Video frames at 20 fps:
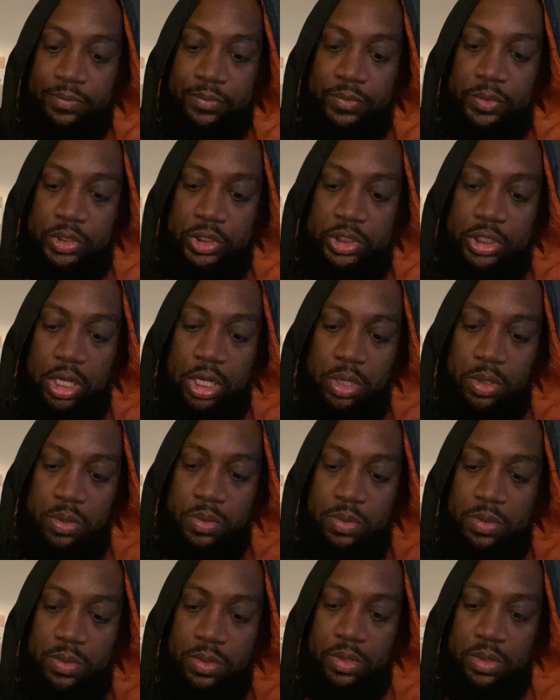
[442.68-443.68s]
So
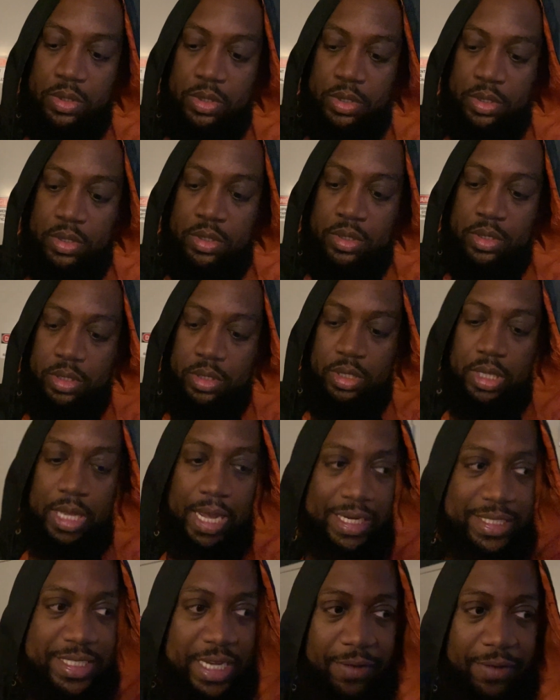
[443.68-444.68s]
I
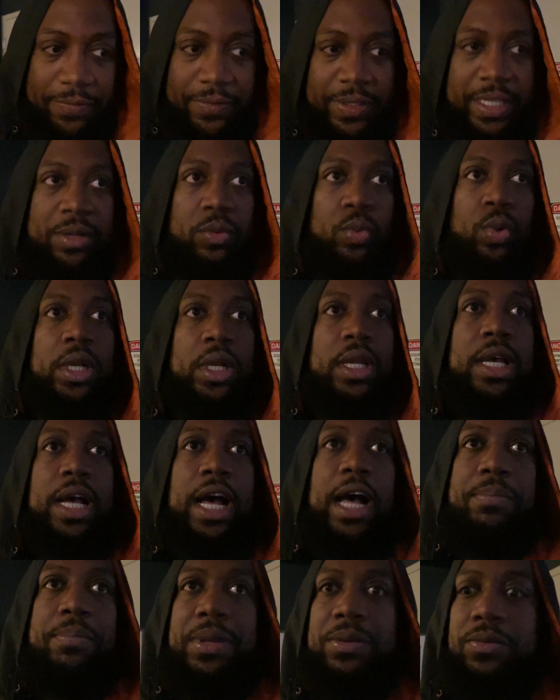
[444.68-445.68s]
definitely
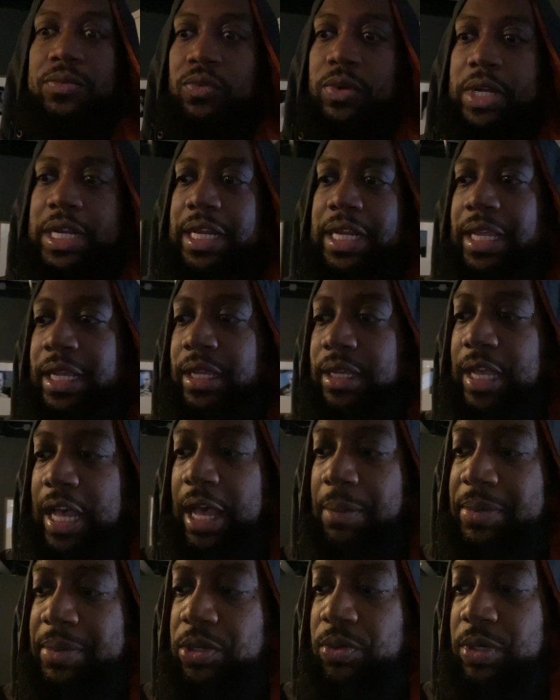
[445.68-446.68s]
I've
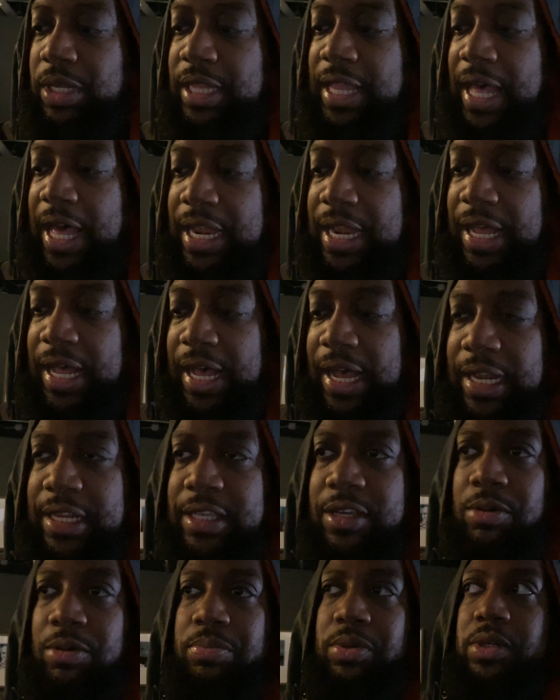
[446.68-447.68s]
been doing a lot of
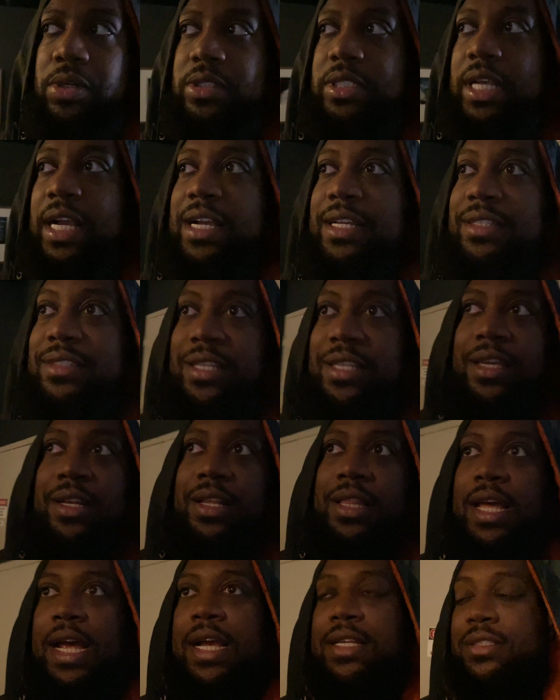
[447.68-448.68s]
audiobooks. I couldn't tell you the
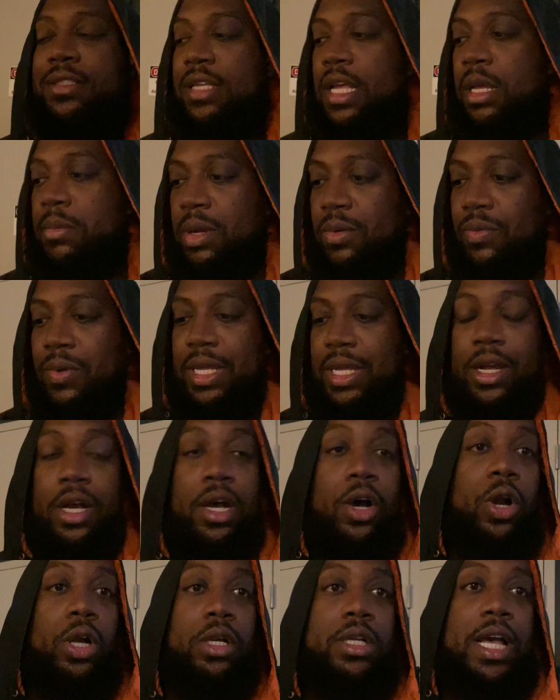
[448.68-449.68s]
last time I read a
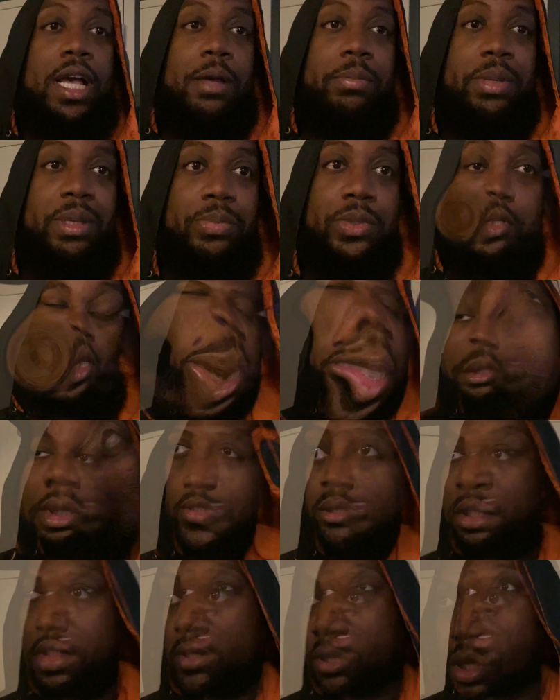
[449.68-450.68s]
hard copy book.
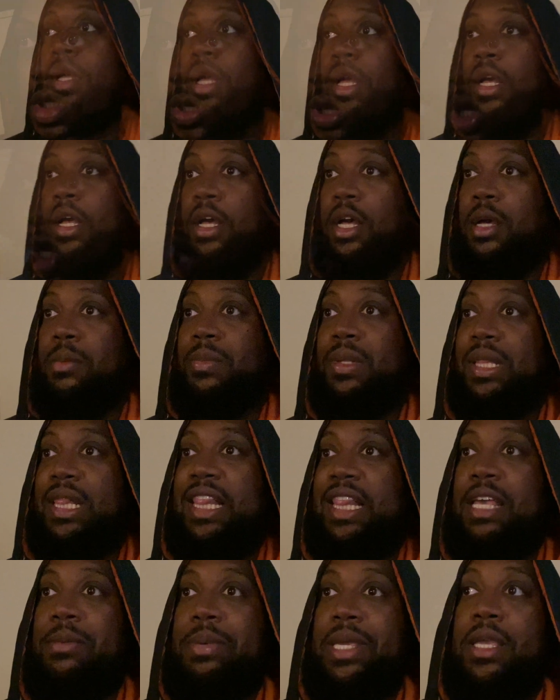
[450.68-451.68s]
Libby,
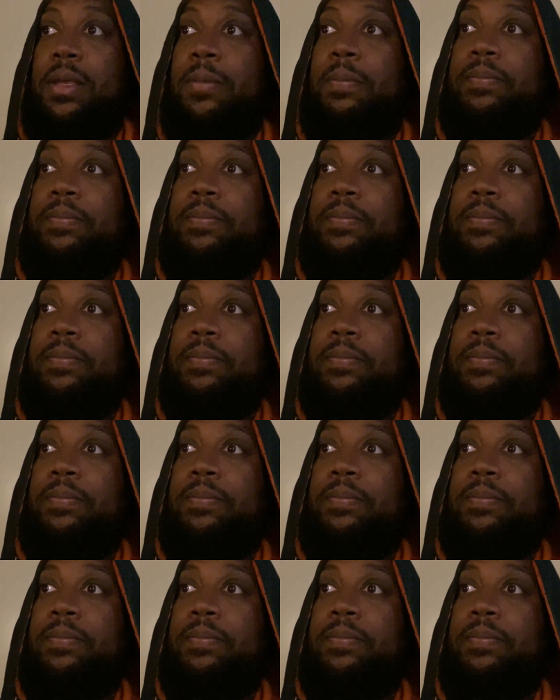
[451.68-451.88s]
Libby.